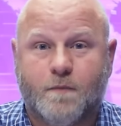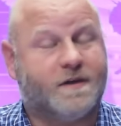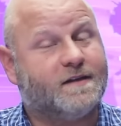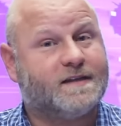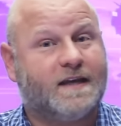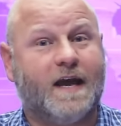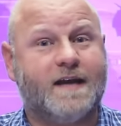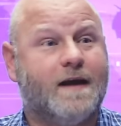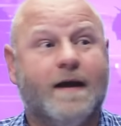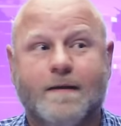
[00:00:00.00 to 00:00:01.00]
Because
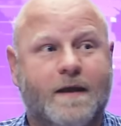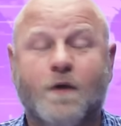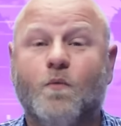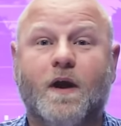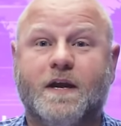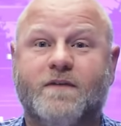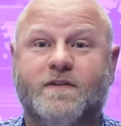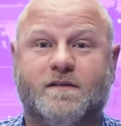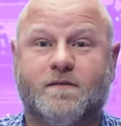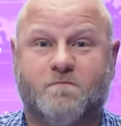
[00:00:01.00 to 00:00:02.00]
again, it wasn't
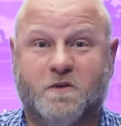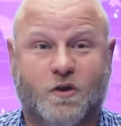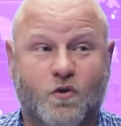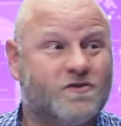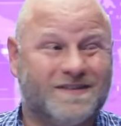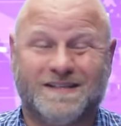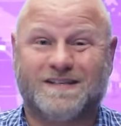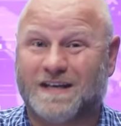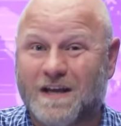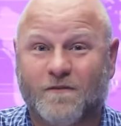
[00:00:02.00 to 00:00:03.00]
even a hugely
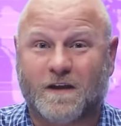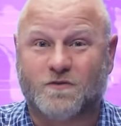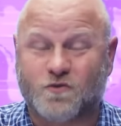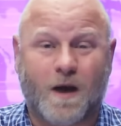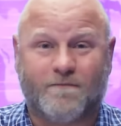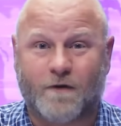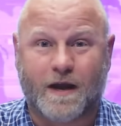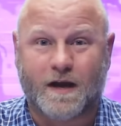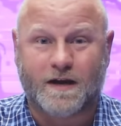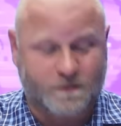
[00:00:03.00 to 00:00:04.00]
significant drop for
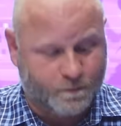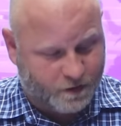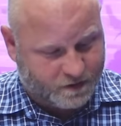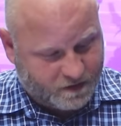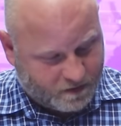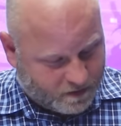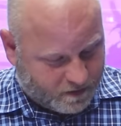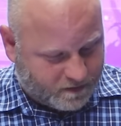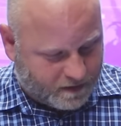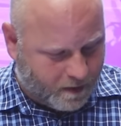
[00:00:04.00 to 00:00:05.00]
Anheuser-Busch.
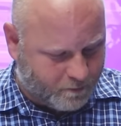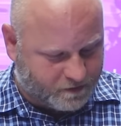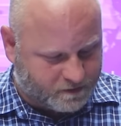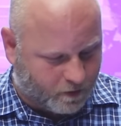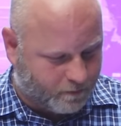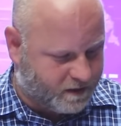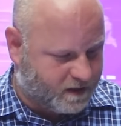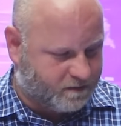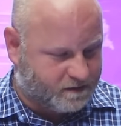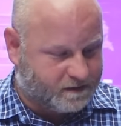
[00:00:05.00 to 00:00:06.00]
The numbers are
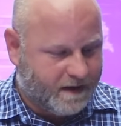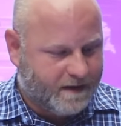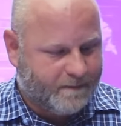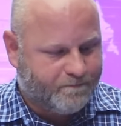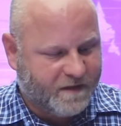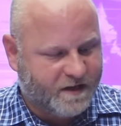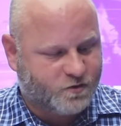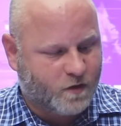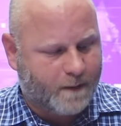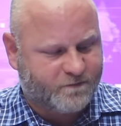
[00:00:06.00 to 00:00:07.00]
ridiculous. It
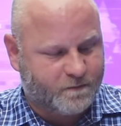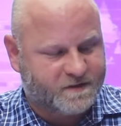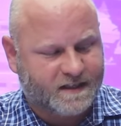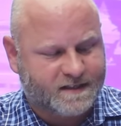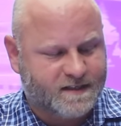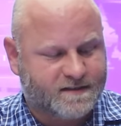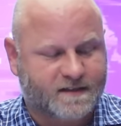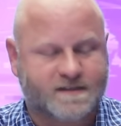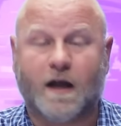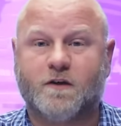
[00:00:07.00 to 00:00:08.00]
dropped from
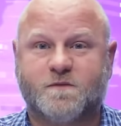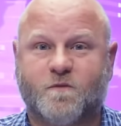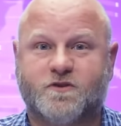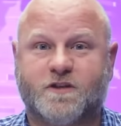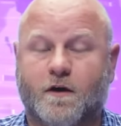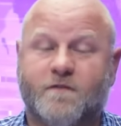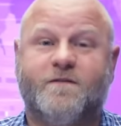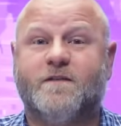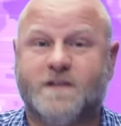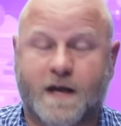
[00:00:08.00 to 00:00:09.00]
$66 per share to
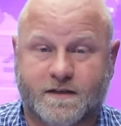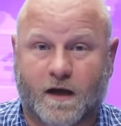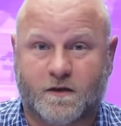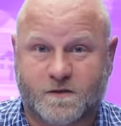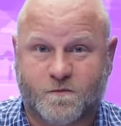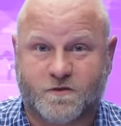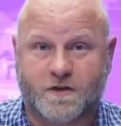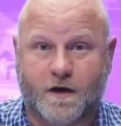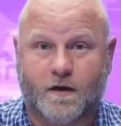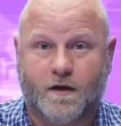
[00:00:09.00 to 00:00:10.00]
$58 per
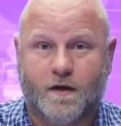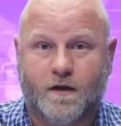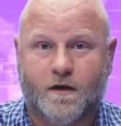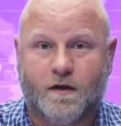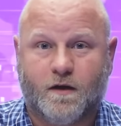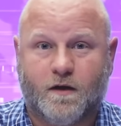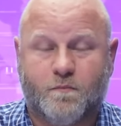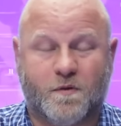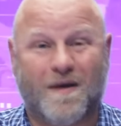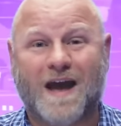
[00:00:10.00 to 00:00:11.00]
share.
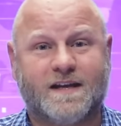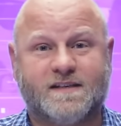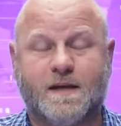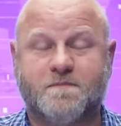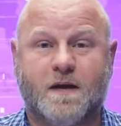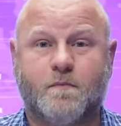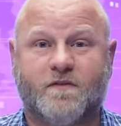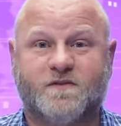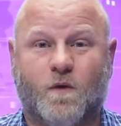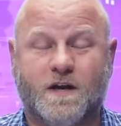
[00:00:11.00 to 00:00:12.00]
But back in September
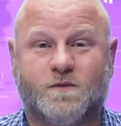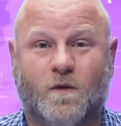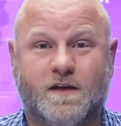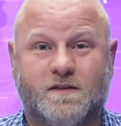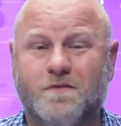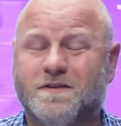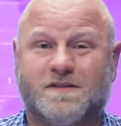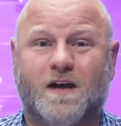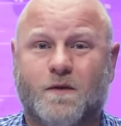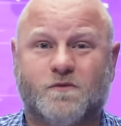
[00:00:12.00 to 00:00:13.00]
of 2022, the
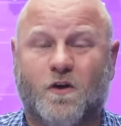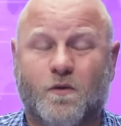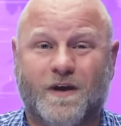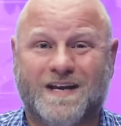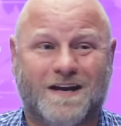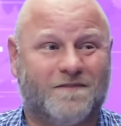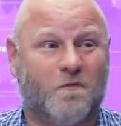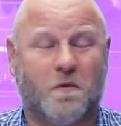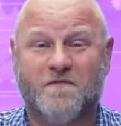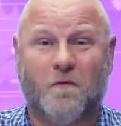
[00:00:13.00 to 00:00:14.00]
stock was all the way down to
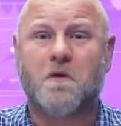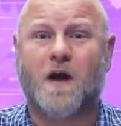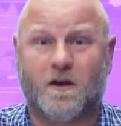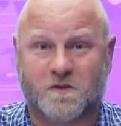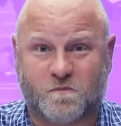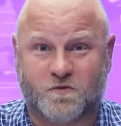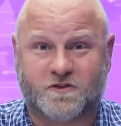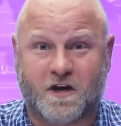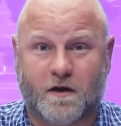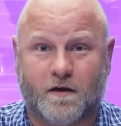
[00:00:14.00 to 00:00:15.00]
$44 per
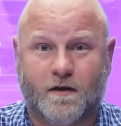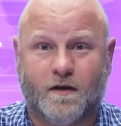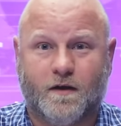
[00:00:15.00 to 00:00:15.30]
share.